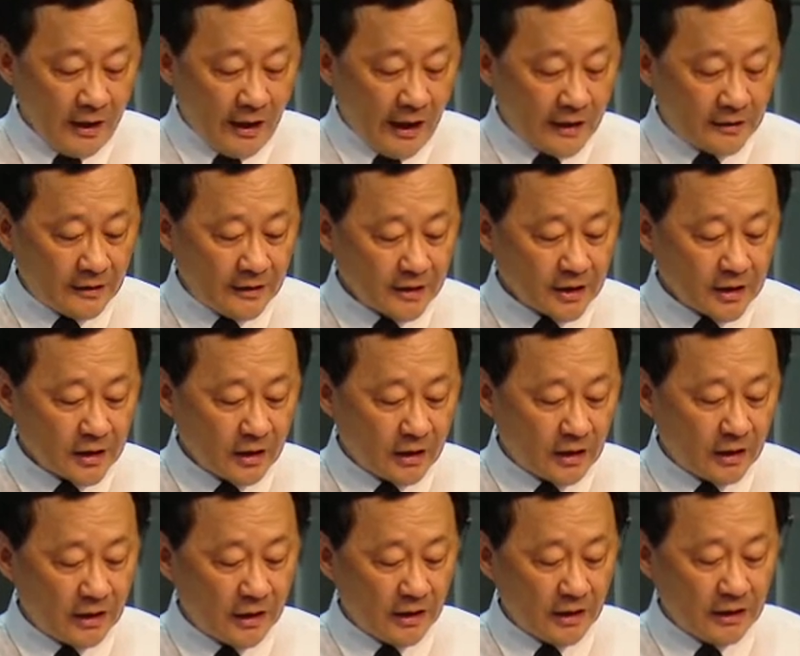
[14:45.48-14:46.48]
And this
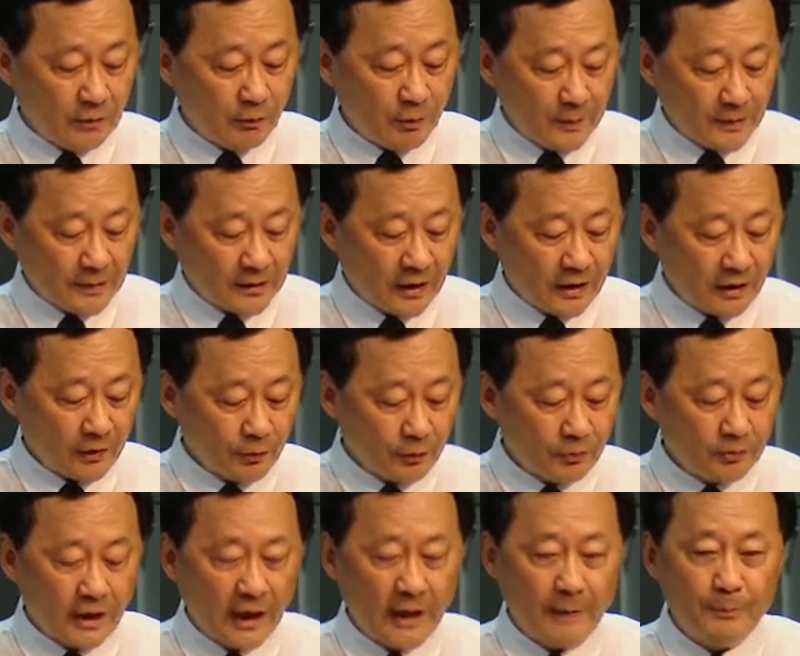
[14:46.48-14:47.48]
it will be done
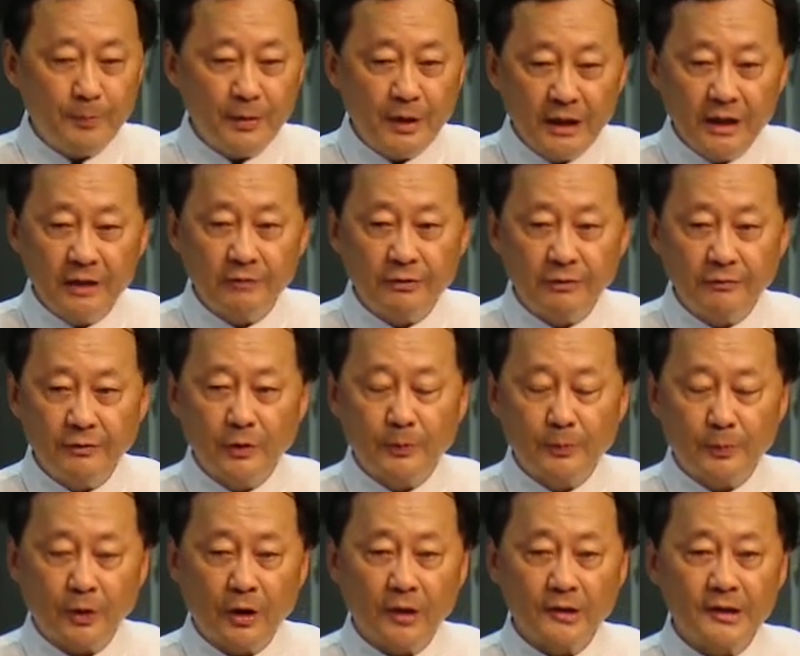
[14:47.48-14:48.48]
through a peer review
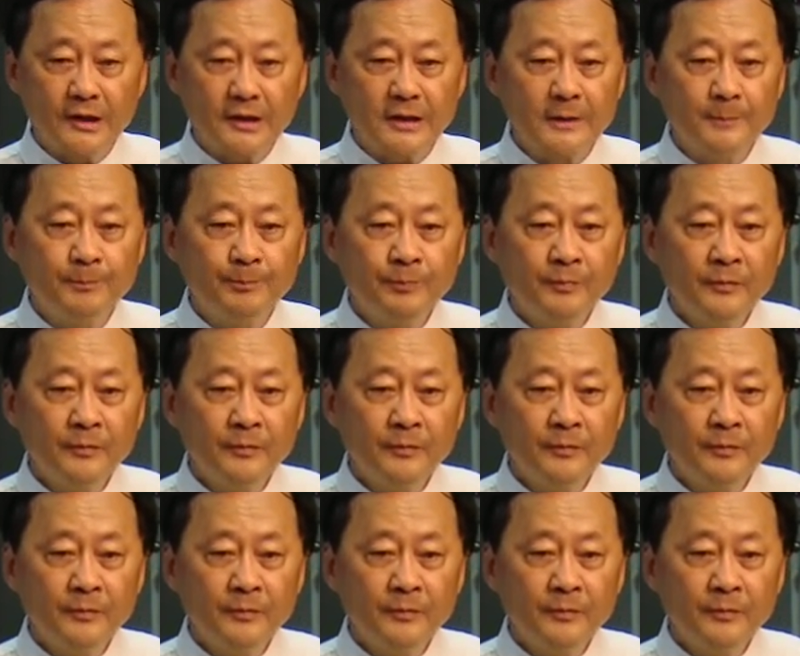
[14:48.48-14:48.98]
process.